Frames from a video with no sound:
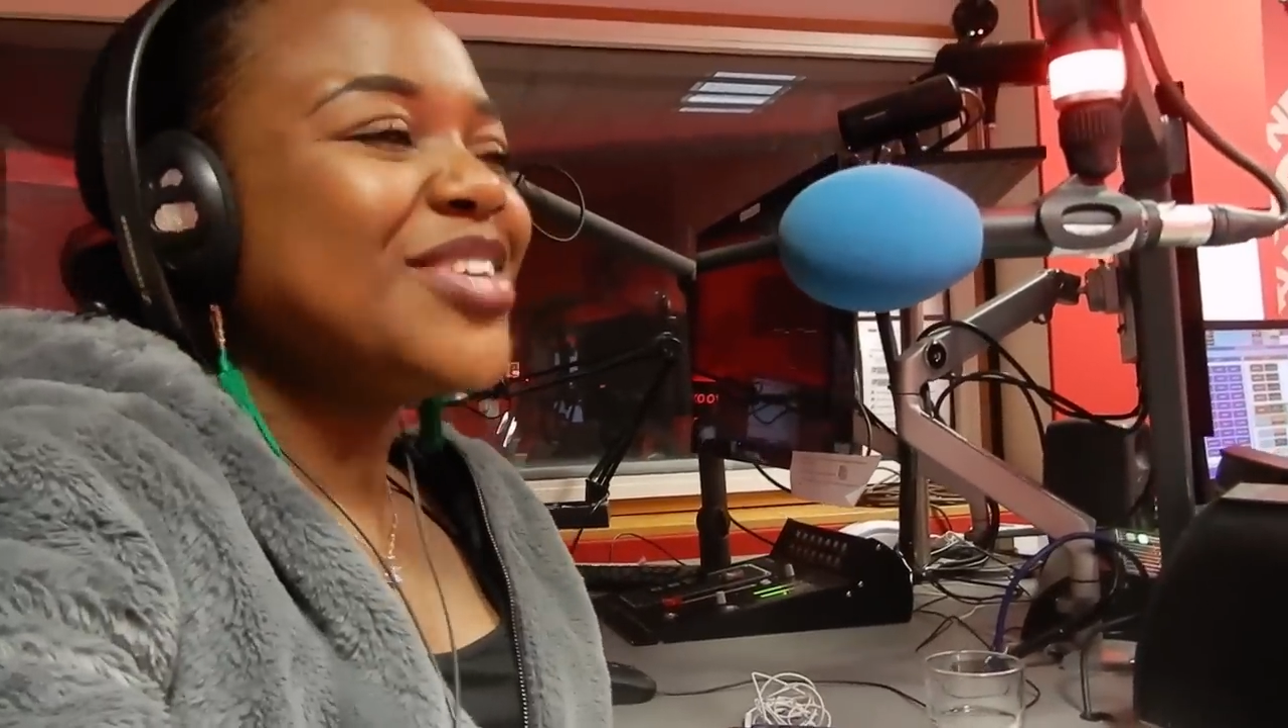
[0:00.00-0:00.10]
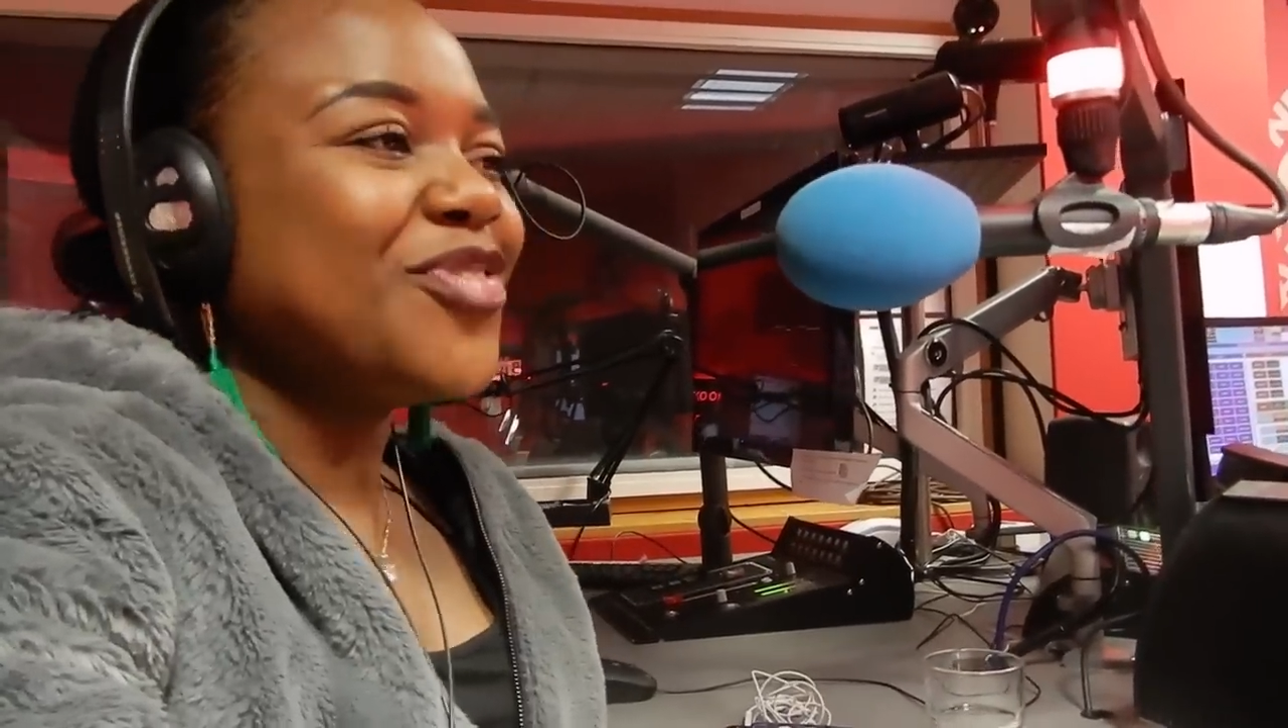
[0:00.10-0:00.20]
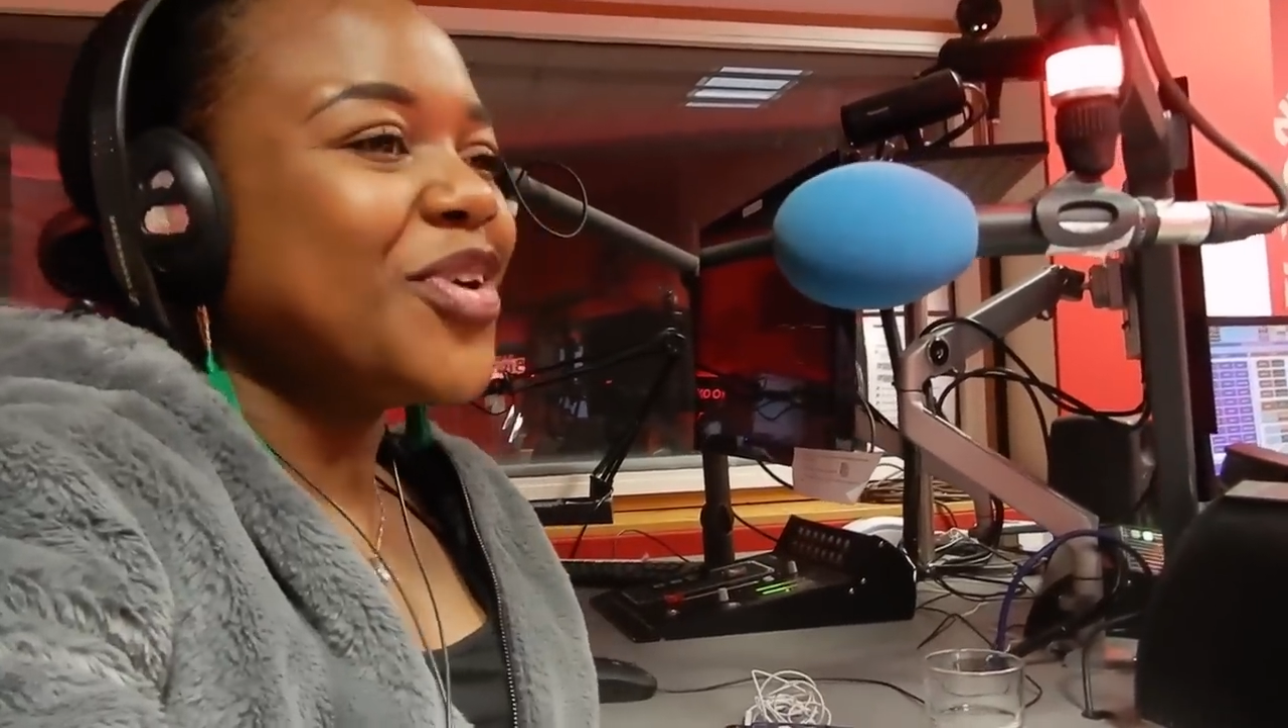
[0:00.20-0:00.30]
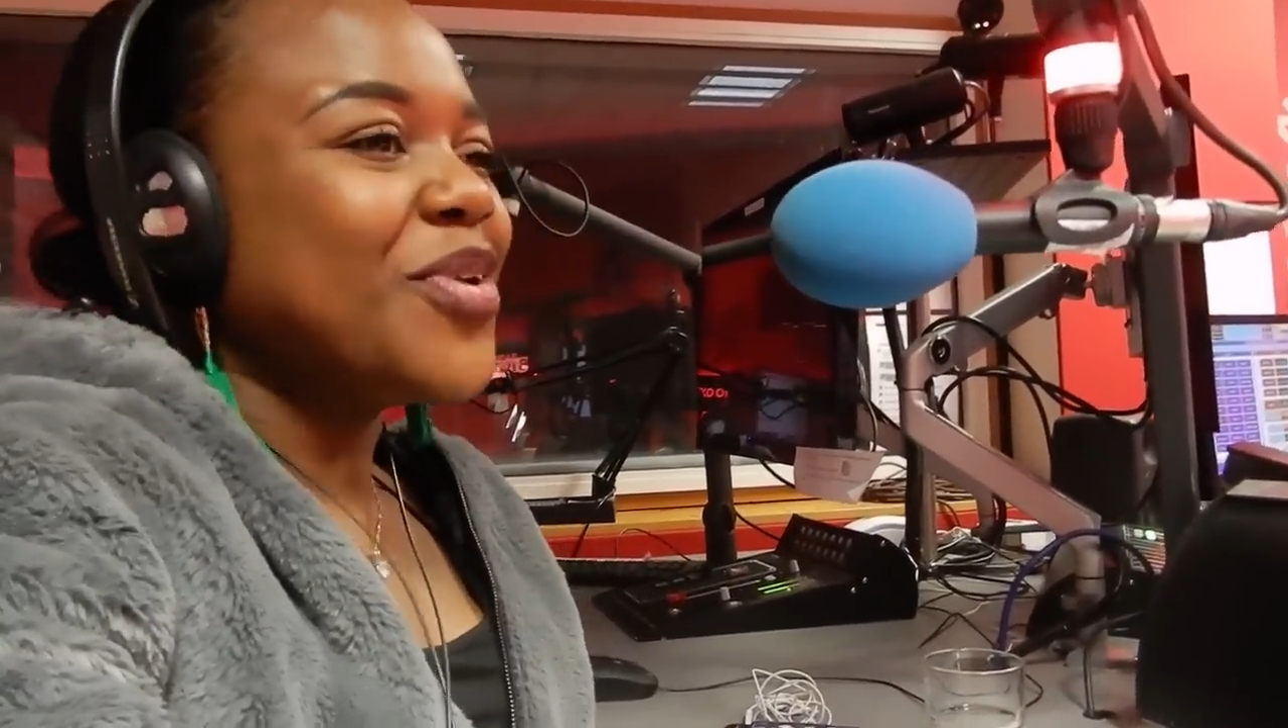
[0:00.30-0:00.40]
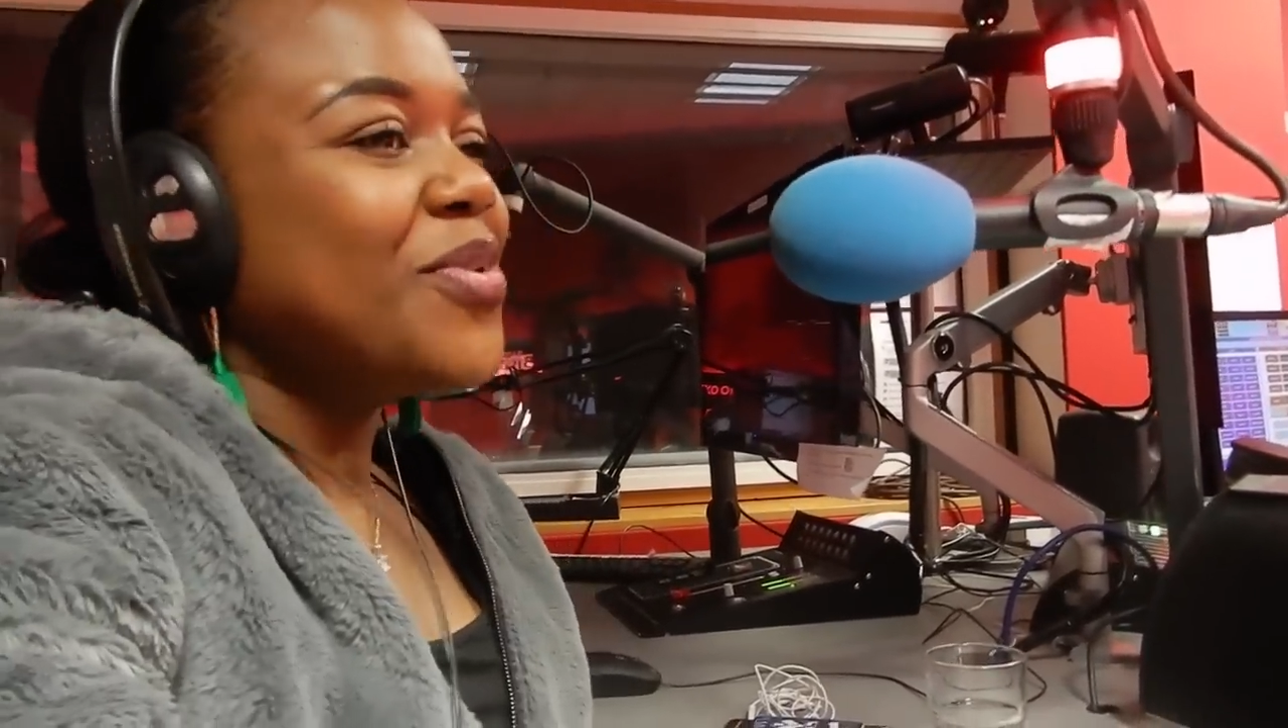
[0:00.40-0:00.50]

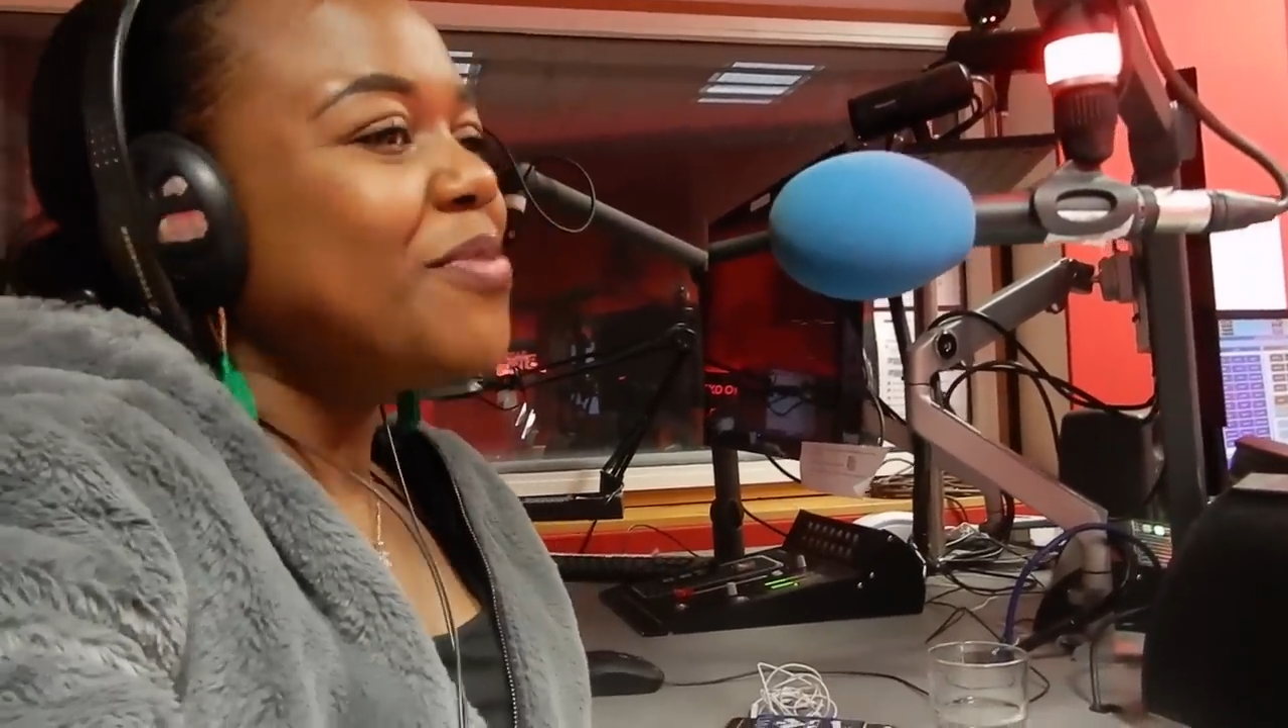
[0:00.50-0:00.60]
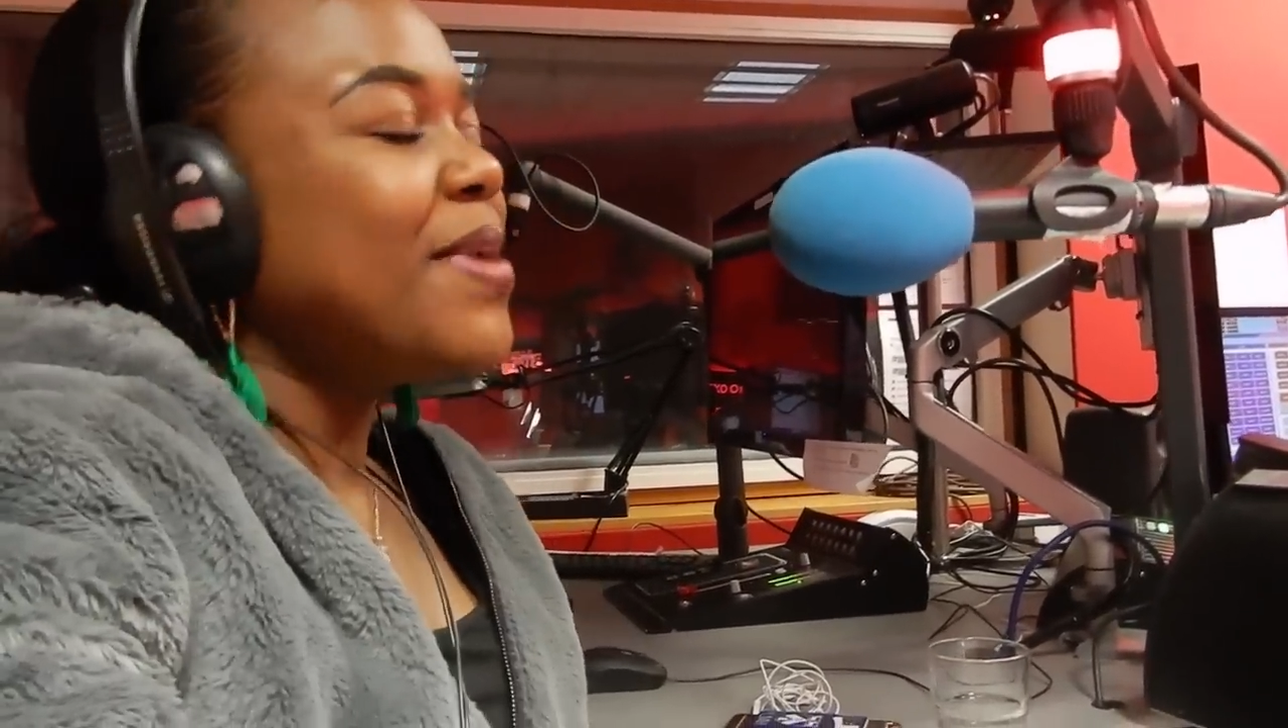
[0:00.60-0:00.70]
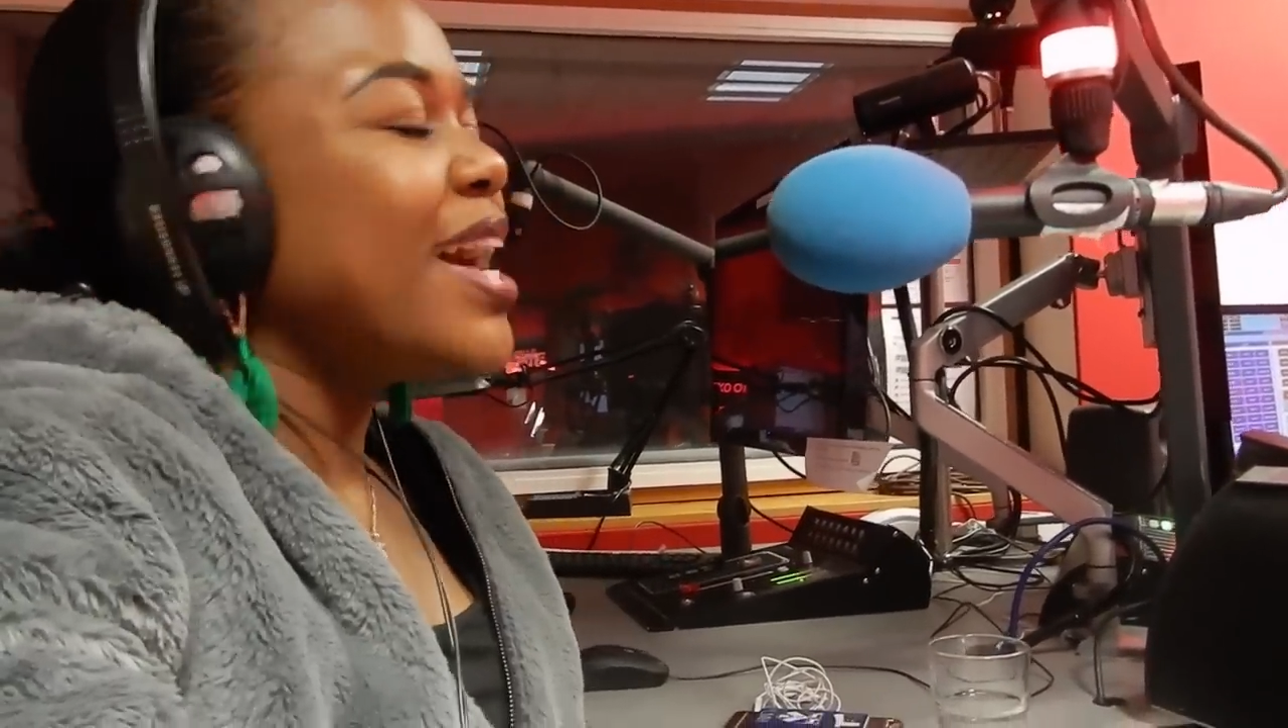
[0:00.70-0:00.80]
difficult,